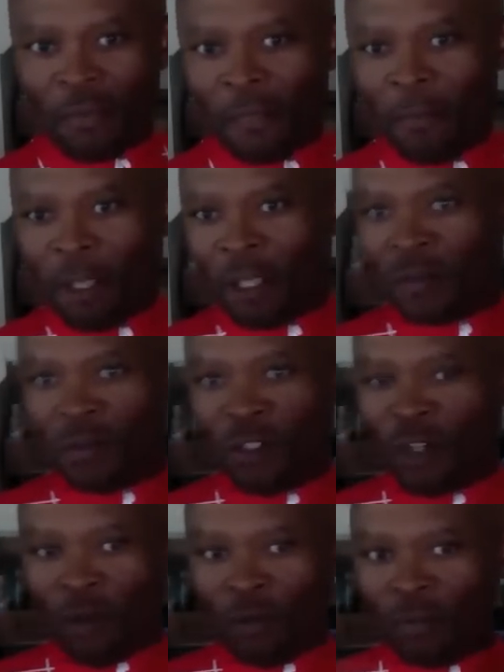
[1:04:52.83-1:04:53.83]
because
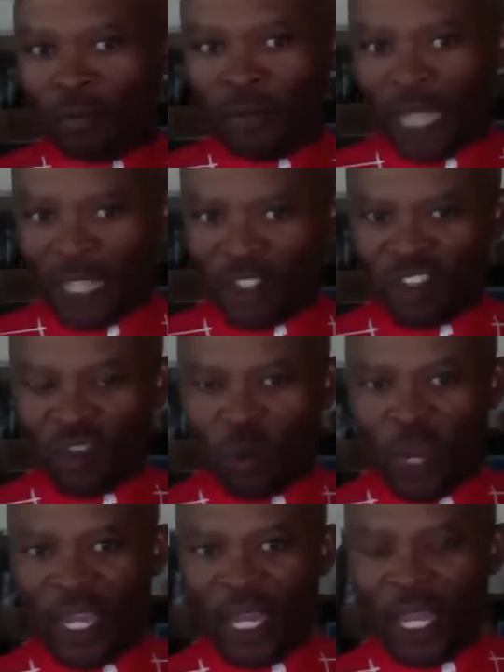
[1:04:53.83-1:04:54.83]
you know that's just the
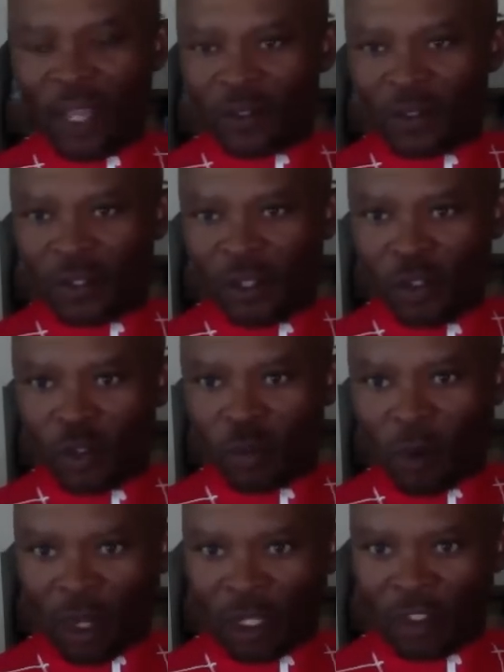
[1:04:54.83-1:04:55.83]
way it is. The used
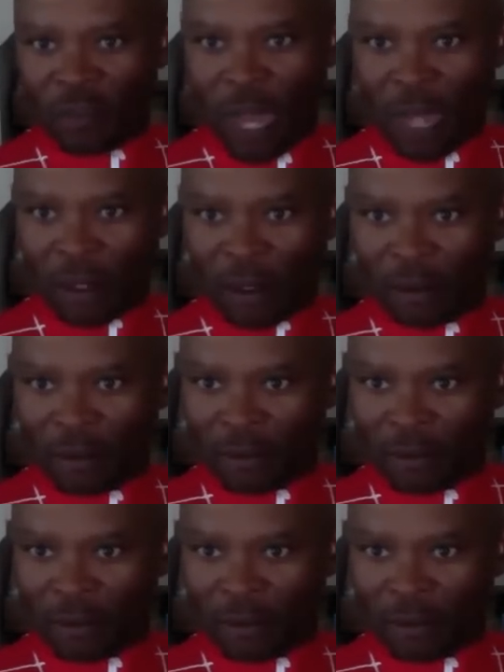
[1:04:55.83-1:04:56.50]
market's better.